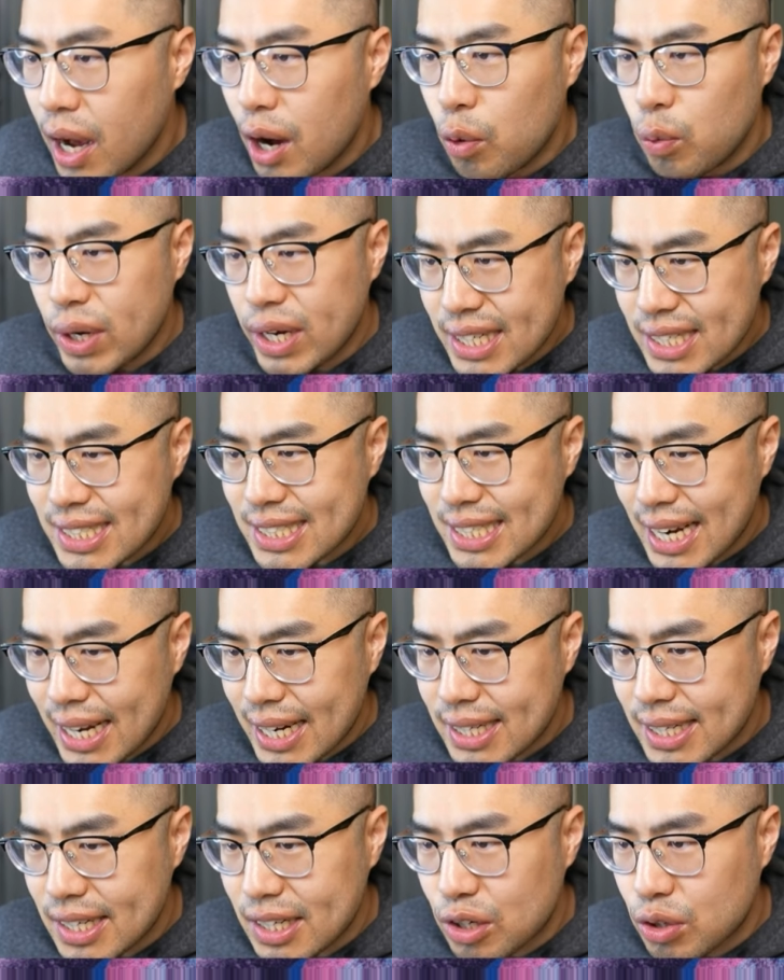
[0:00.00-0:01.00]
We can
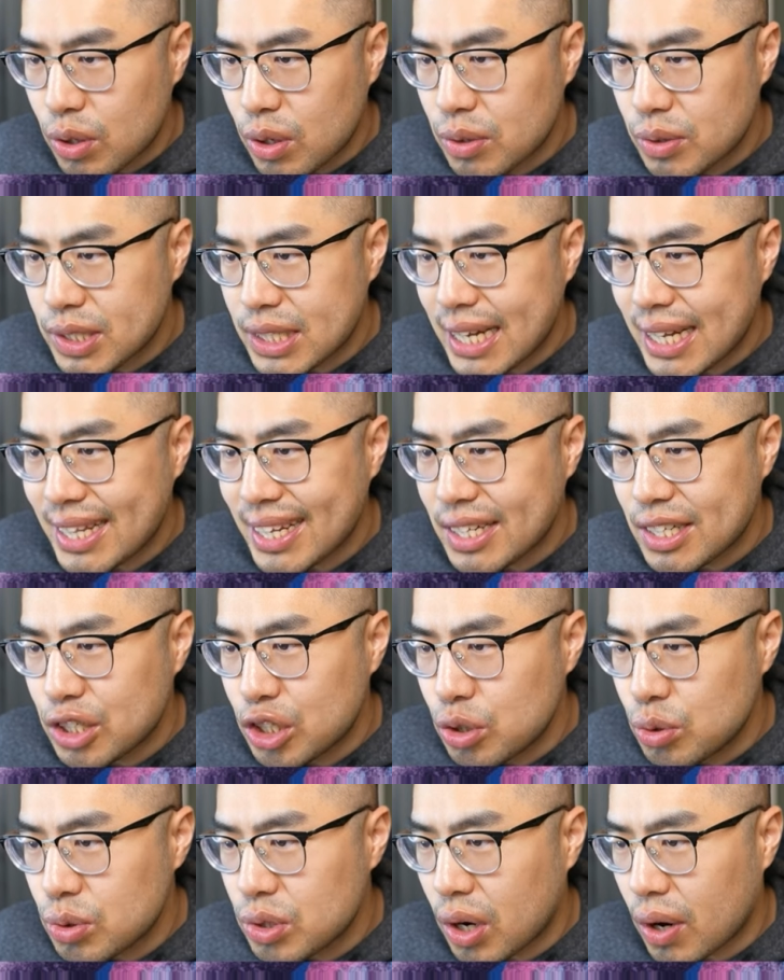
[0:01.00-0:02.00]
chain DD Crow, chain link
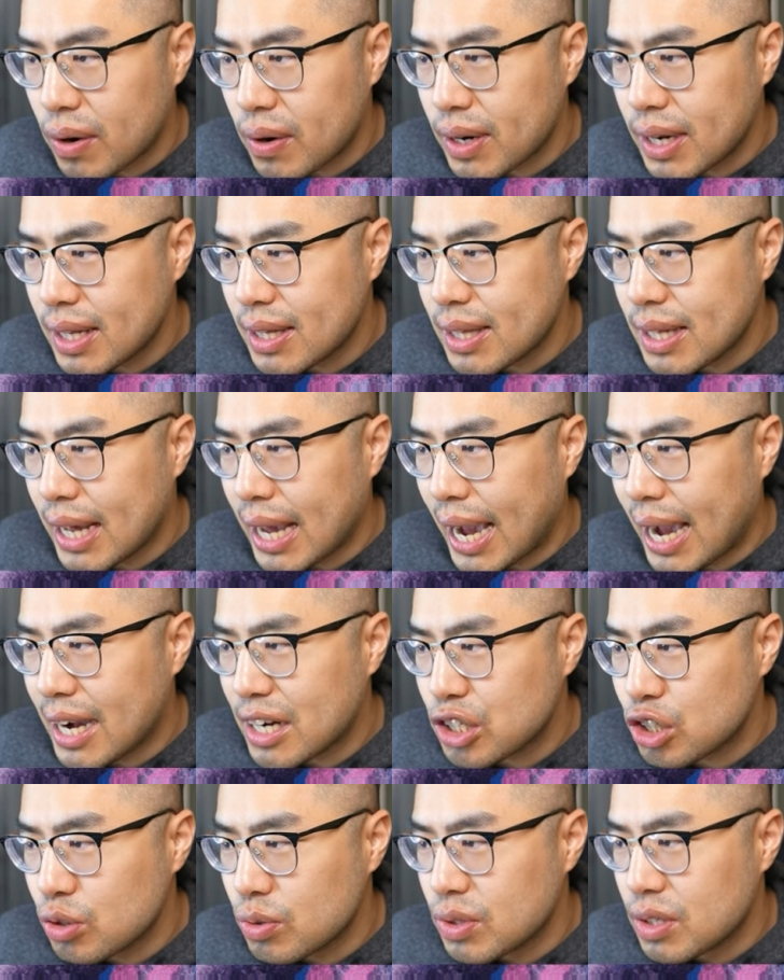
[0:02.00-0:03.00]
two, target the
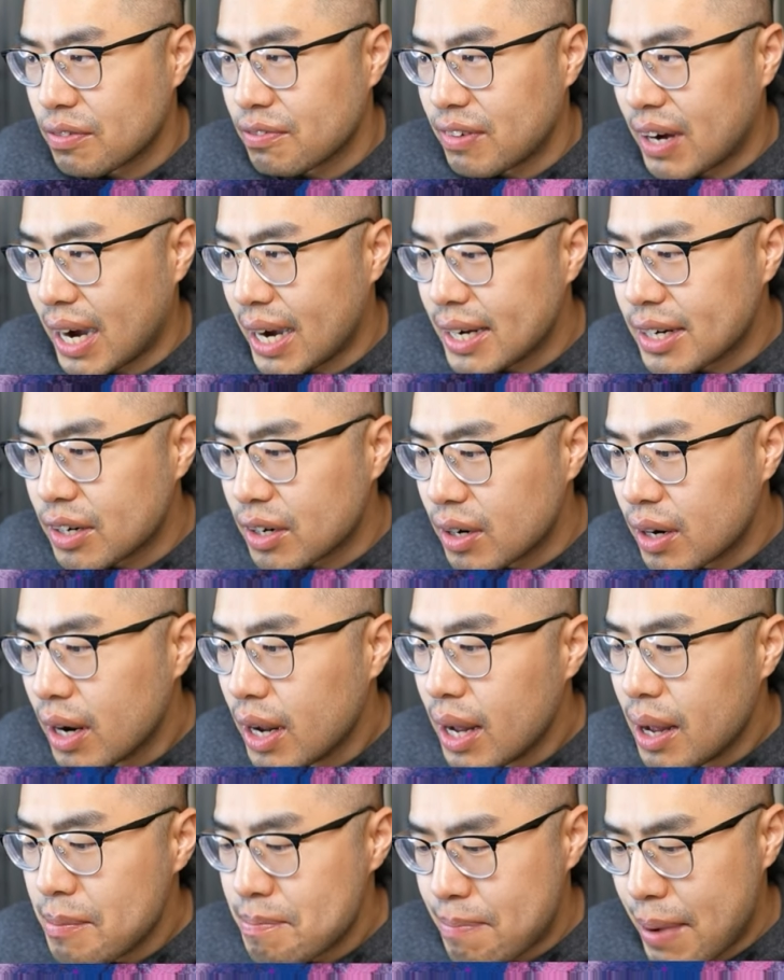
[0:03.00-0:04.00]
actual Diviner,
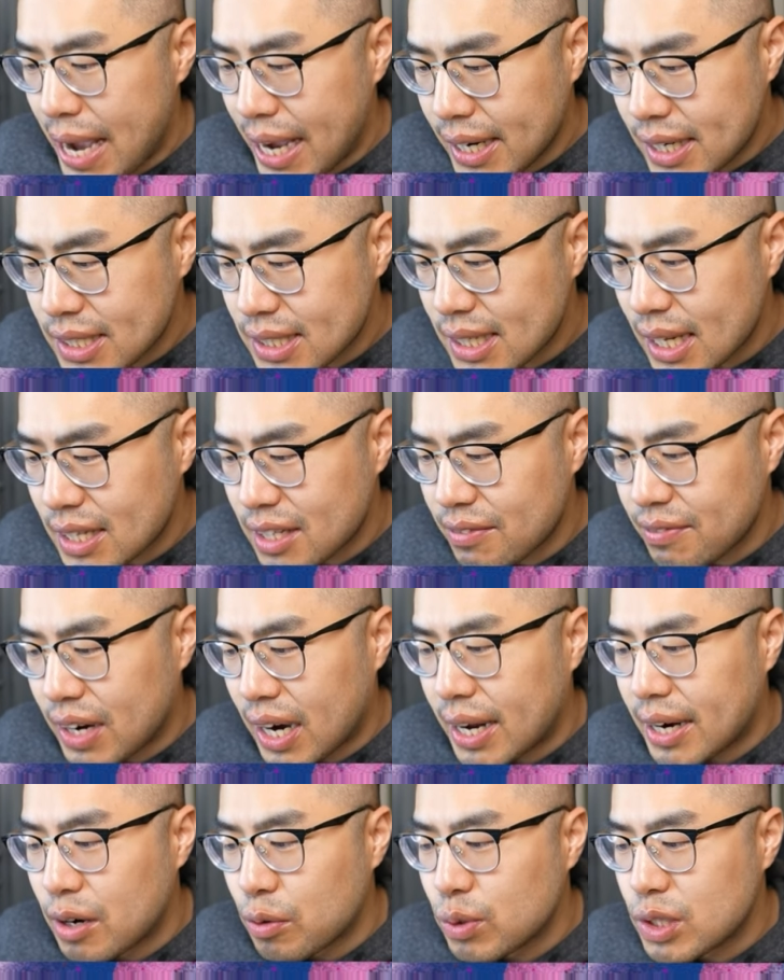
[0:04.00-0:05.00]
banish that
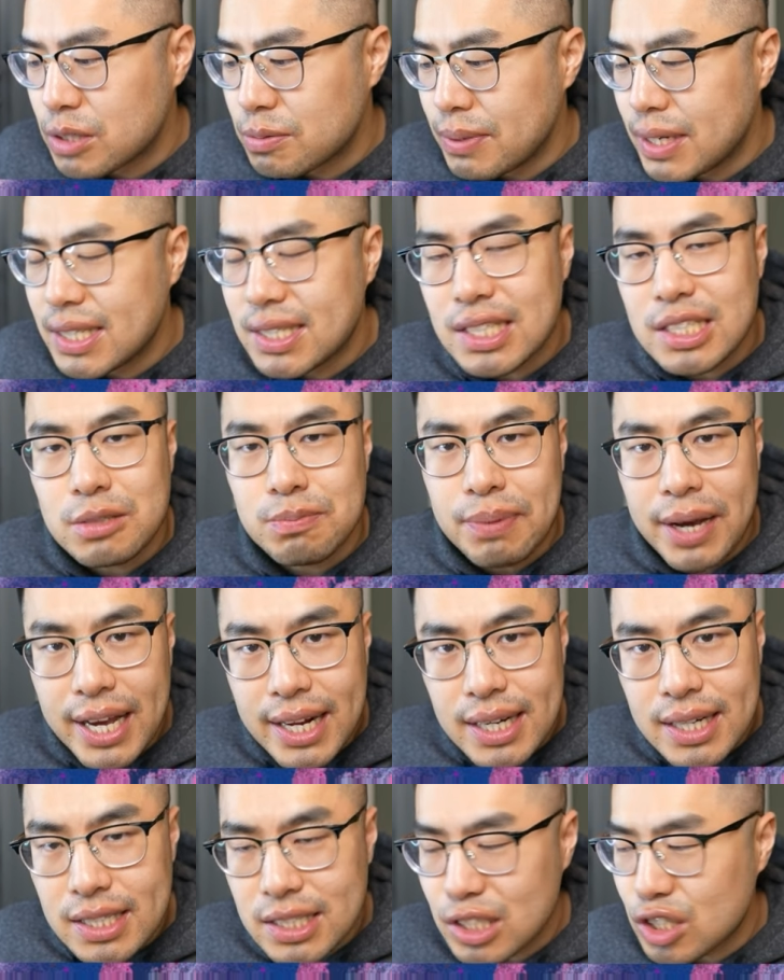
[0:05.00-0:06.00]
Diviner, which means it's
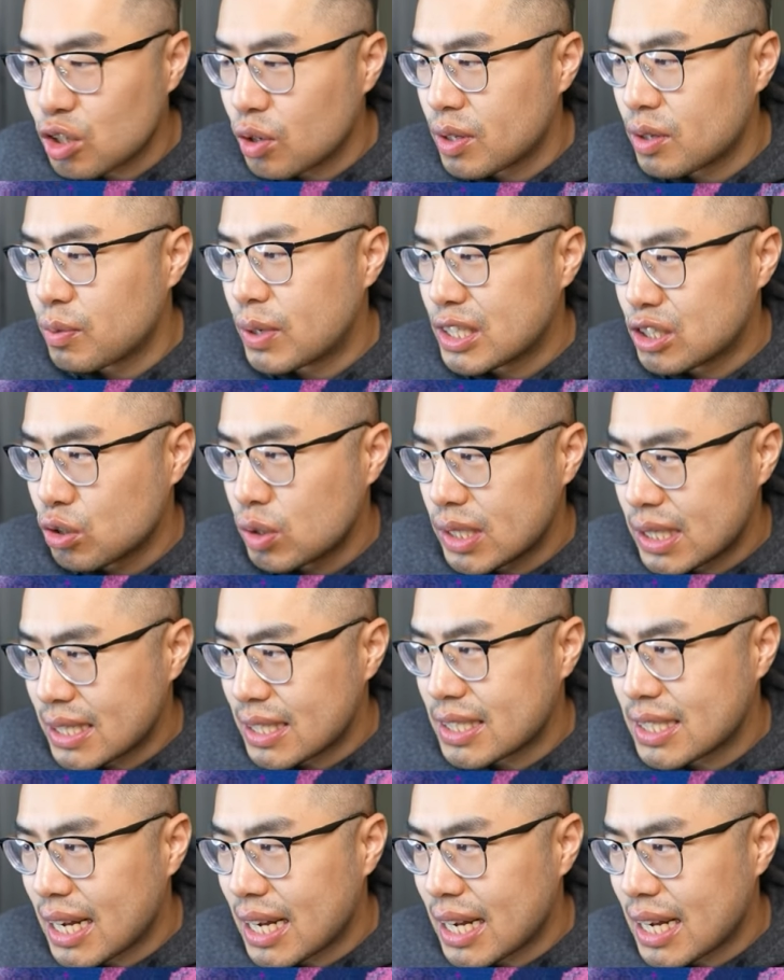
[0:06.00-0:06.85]
banished. So on the resolution of the